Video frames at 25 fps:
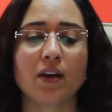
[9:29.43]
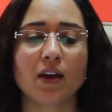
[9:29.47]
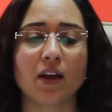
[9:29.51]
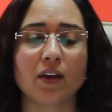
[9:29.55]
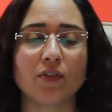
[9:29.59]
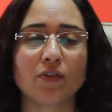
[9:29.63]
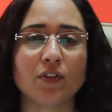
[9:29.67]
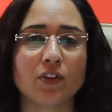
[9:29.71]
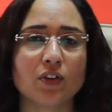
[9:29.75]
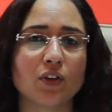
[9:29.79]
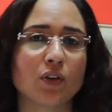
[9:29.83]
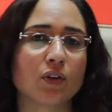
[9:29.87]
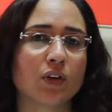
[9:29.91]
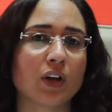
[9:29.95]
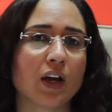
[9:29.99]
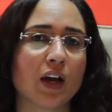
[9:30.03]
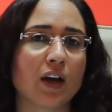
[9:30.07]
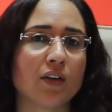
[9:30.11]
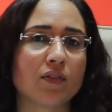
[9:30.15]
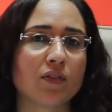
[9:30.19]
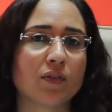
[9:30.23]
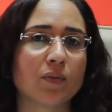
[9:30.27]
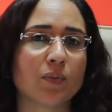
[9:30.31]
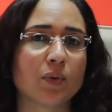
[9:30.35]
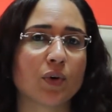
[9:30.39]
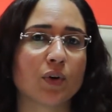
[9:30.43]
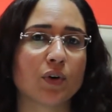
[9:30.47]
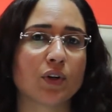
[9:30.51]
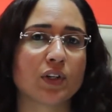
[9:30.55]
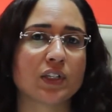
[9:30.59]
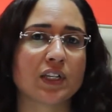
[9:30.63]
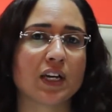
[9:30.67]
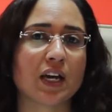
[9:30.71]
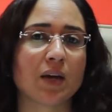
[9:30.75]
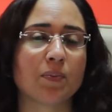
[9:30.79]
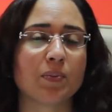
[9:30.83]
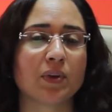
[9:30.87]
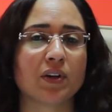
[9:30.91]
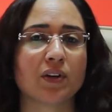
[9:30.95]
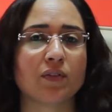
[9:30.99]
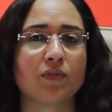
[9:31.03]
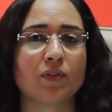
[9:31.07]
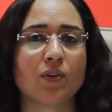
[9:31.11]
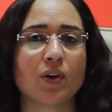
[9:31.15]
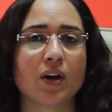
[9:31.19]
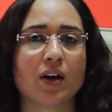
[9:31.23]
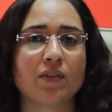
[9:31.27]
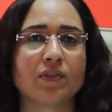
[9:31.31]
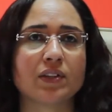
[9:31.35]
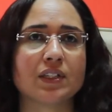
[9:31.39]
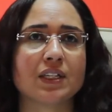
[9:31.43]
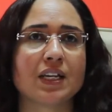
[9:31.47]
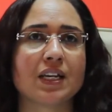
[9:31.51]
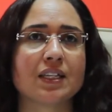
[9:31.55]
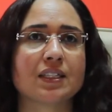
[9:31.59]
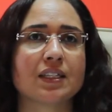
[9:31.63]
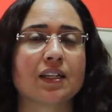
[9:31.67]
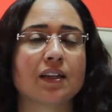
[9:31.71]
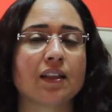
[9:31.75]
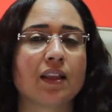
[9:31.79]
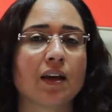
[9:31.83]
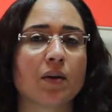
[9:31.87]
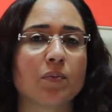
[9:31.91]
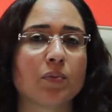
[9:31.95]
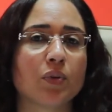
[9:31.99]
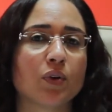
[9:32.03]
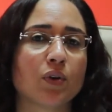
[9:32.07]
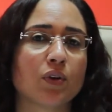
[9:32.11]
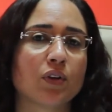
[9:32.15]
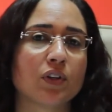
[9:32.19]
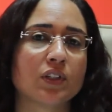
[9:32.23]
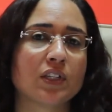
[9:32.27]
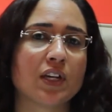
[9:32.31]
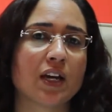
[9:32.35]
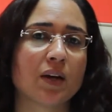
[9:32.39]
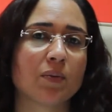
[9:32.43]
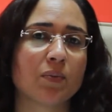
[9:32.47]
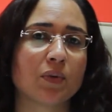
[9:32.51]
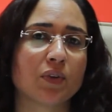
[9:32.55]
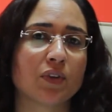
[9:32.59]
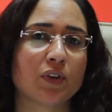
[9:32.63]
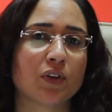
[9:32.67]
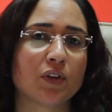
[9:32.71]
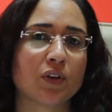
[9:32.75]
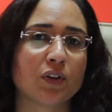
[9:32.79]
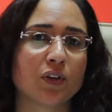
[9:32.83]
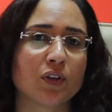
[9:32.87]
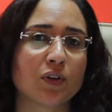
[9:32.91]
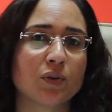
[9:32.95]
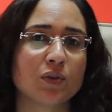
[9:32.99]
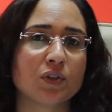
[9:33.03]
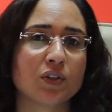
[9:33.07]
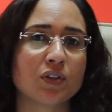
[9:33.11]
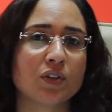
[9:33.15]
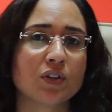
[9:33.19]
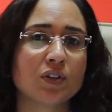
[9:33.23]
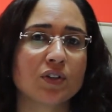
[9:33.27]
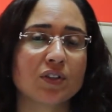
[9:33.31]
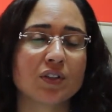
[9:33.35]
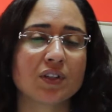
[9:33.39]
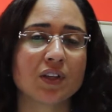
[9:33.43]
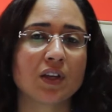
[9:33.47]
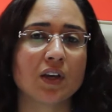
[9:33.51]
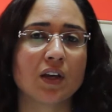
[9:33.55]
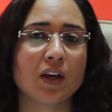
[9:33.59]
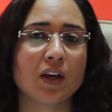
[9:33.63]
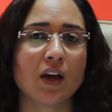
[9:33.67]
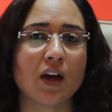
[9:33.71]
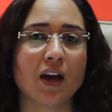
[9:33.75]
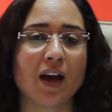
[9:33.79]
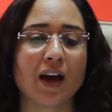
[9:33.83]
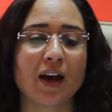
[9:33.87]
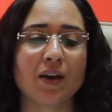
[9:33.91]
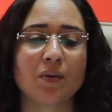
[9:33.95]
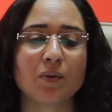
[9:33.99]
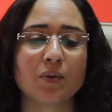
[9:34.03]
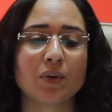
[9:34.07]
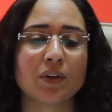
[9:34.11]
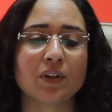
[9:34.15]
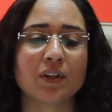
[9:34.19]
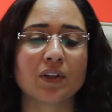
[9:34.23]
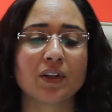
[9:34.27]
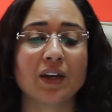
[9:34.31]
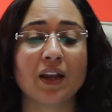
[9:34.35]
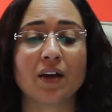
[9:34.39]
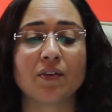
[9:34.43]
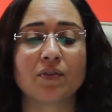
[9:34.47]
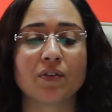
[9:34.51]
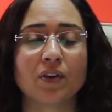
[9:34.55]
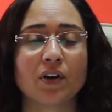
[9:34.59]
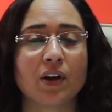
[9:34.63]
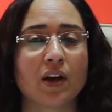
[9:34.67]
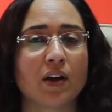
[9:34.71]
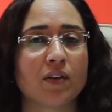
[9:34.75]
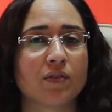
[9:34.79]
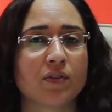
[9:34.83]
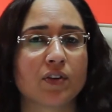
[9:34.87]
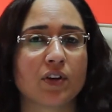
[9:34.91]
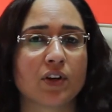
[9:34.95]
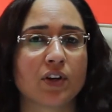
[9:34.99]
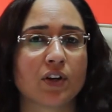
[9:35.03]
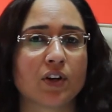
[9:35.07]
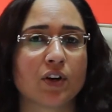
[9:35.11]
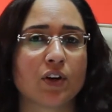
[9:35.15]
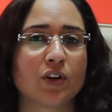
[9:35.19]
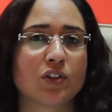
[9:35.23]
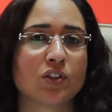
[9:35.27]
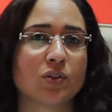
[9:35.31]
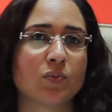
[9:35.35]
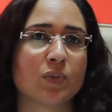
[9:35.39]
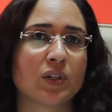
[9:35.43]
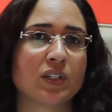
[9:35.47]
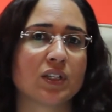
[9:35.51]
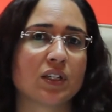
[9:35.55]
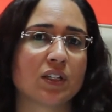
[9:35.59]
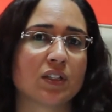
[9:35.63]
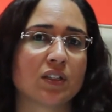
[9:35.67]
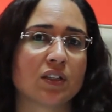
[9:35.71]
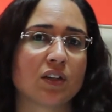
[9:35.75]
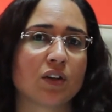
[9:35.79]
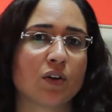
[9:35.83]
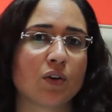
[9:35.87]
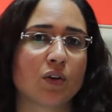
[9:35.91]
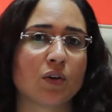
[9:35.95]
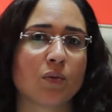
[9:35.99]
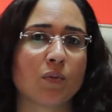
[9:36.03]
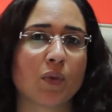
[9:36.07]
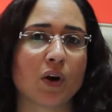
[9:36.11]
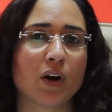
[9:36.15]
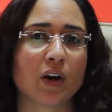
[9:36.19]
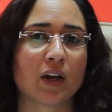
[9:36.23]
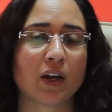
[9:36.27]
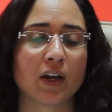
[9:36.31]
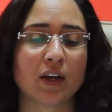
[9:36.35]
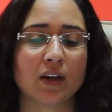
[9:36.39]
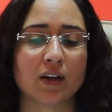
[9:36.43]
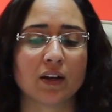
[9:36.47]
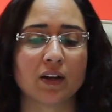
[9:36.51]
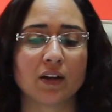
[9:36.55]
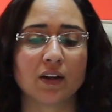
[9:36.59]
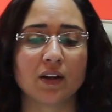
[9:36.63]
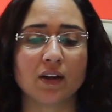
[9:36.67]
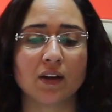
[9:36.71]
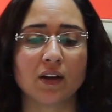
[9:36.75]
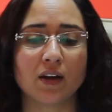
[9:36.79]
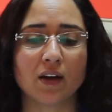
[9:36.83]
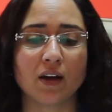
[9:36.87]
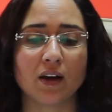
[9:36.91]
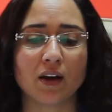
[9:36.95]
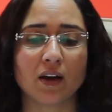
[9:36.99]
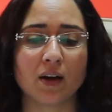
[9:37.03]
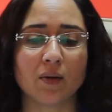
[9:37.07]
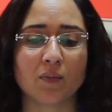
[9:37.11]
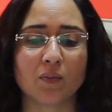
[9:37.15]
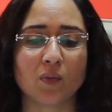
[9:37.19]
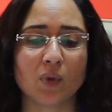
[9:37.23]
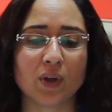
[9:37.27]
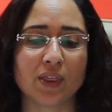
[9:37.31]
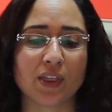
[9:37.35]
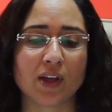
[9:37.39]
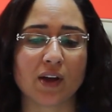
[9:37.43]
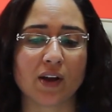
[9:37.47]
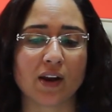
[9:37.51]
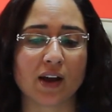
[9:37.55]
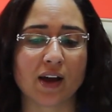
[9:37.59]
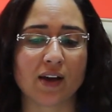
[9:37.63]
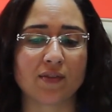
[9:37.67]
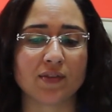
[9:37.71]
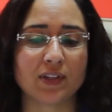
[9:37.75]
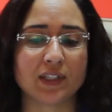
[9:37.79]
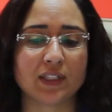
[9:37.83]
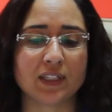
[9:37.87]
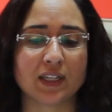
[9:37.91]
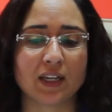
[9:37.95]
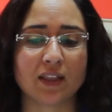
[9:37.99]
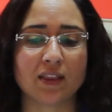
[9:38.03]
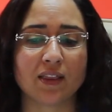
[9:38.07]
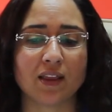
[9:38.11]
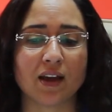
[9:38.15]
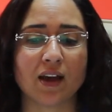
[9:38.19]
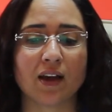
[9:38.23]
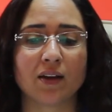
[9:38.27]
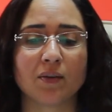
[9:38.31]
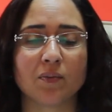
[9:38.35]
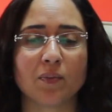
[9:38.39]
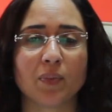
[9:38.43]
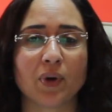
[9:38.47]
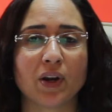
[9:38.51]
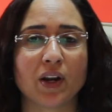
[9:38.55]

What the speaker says: If you don't have a prototype and if you haven't tested that prototype with your users, I would never ever encourage a business to go to market without having done that.